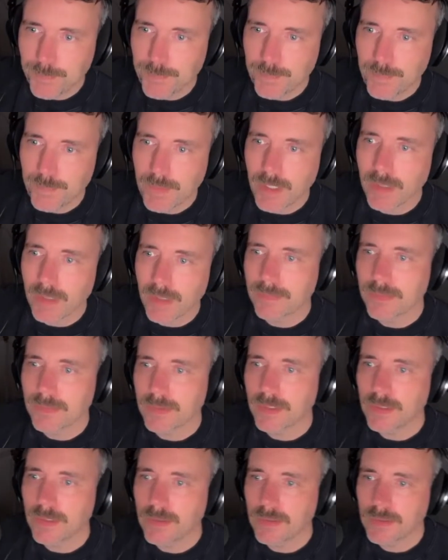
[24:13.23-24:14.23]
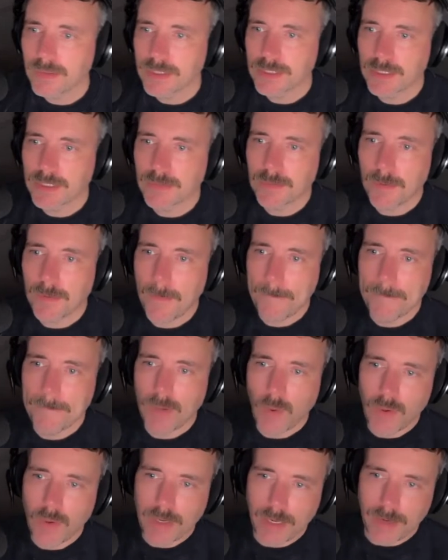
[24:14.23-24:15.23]
Yeah, good question,
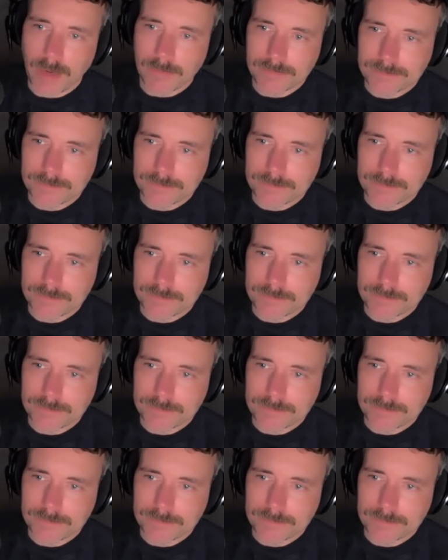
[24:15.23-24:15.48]
Poria.